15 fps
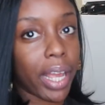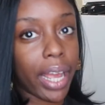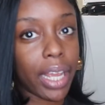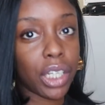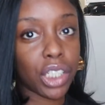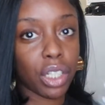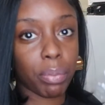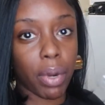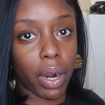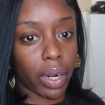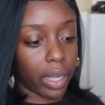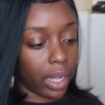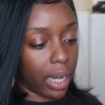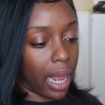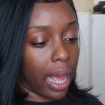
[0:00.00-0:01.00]
the Asian
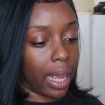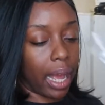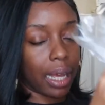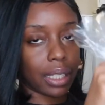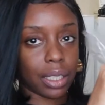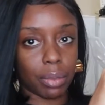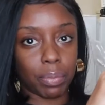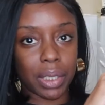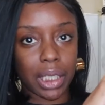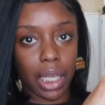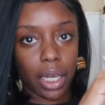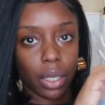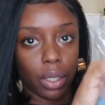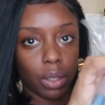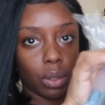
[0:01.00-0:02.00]
market, I got some
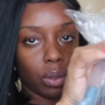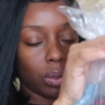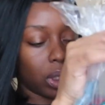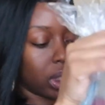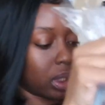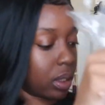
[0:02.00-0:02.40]
potatoes.